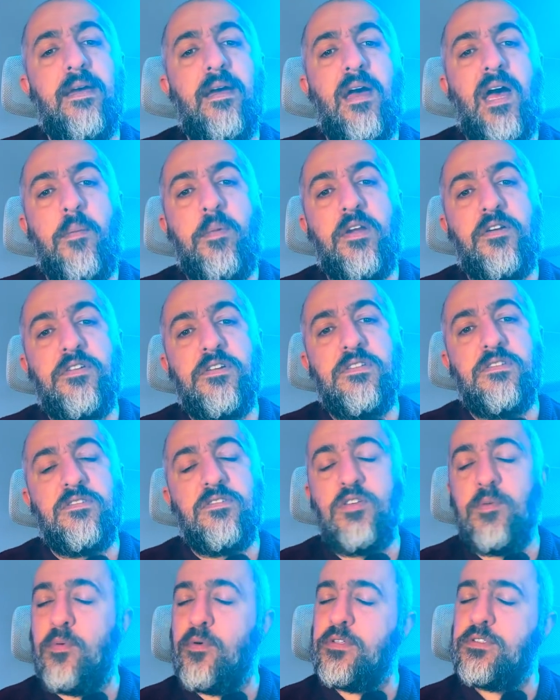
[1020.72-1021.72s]
I've been
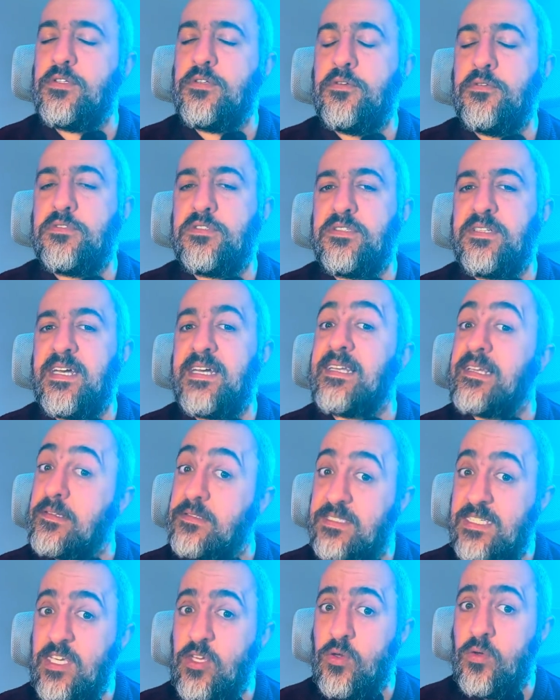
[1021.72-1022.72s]
Chris, you've been watching Coaster Dad, and I'll
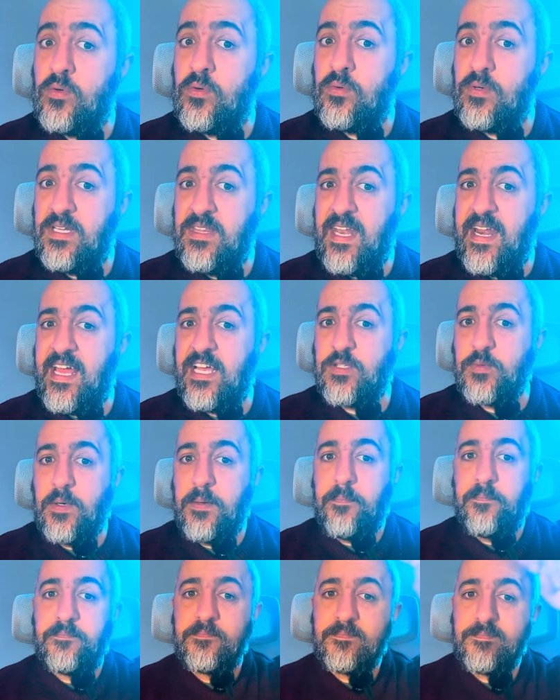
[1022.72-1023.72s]
see you in the next
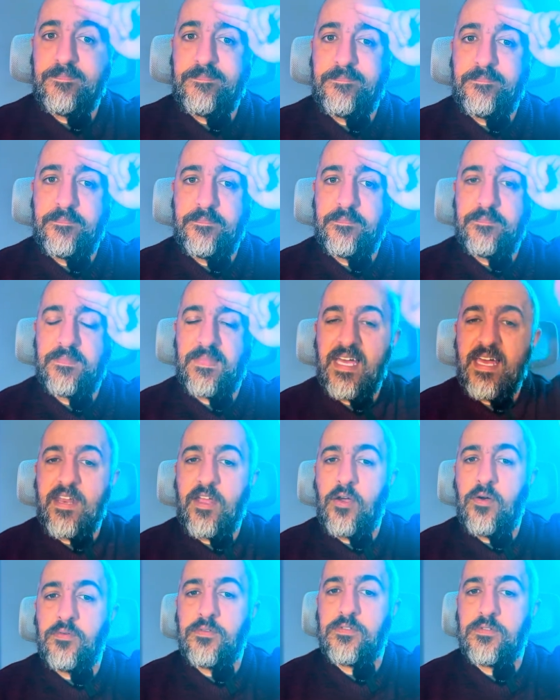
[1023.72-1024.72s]
one.
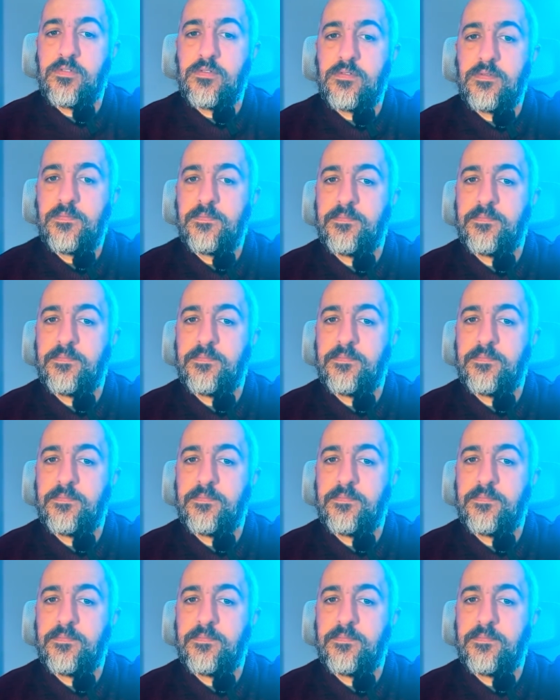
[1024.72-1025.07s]
Adios.